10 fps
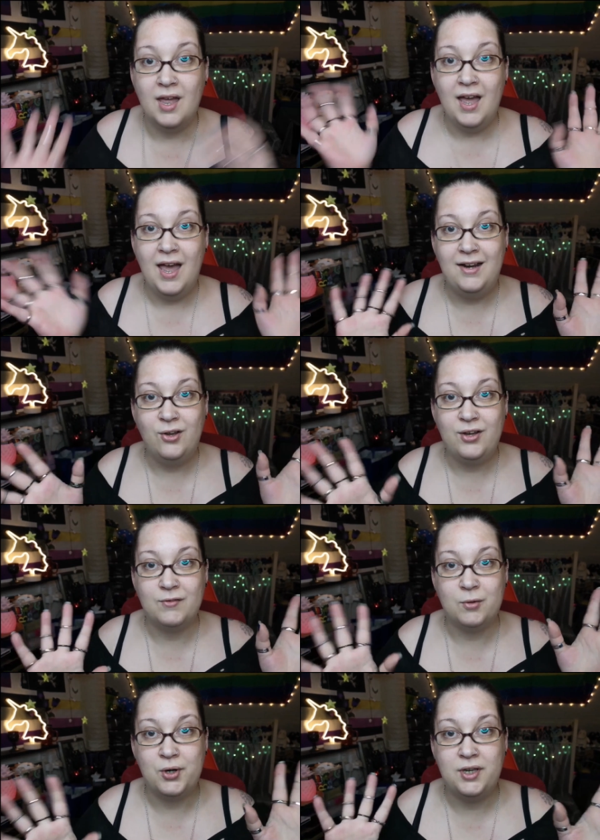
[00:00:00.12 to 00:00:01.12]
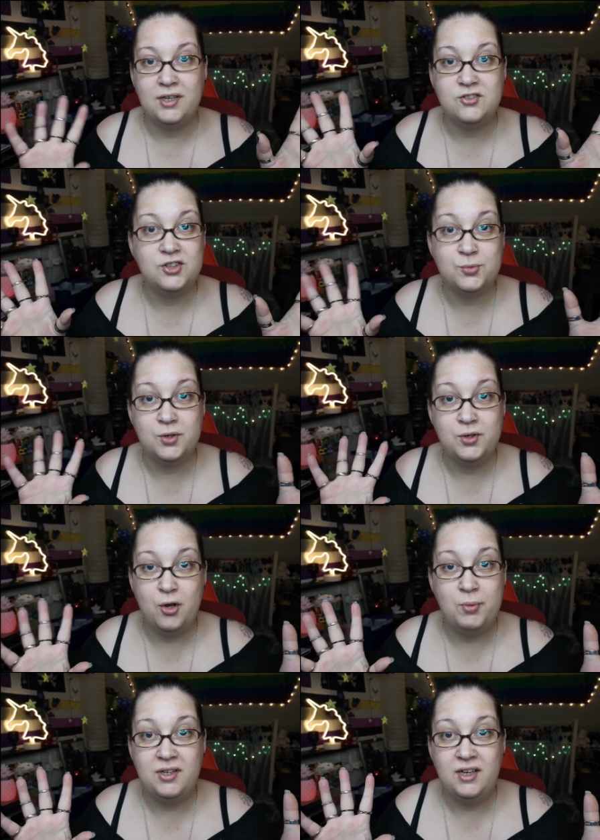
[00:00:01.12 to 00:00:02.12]
Hey look everybody, it's just what
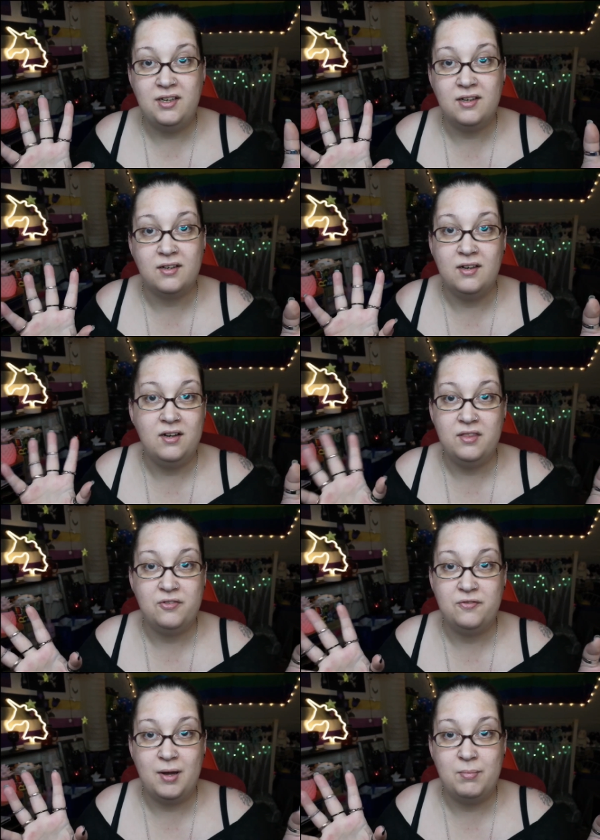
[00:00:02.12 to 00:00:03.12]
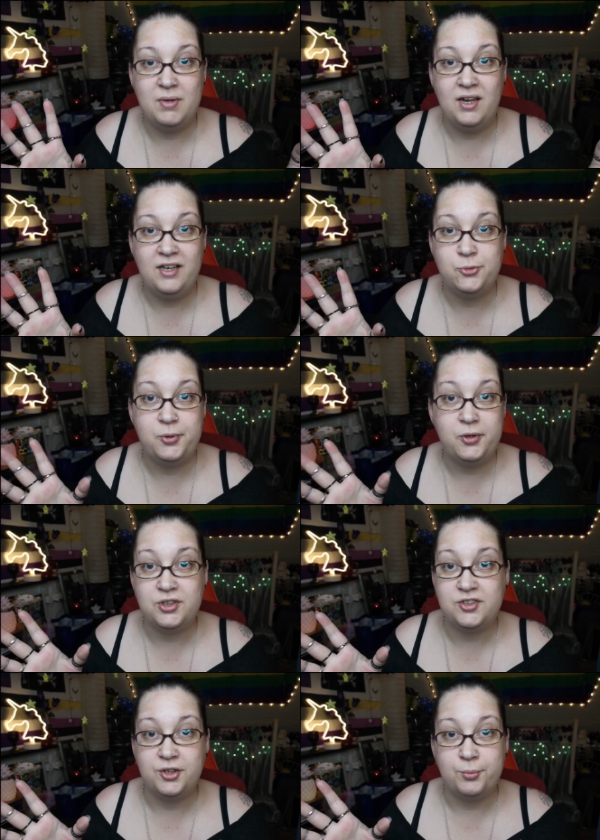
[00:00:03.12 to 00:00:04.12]
nobody needed, another fat middle-aged
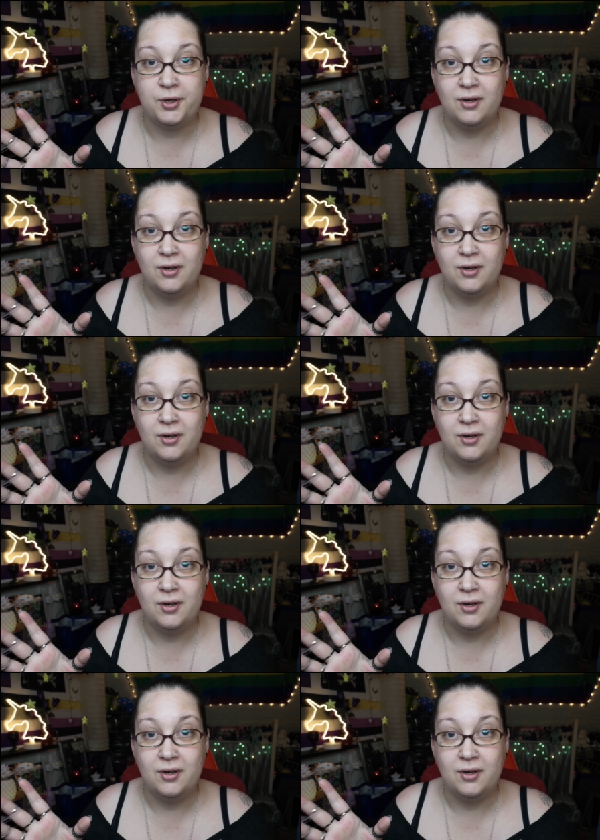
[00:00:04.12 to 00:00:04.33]
beauty tuber.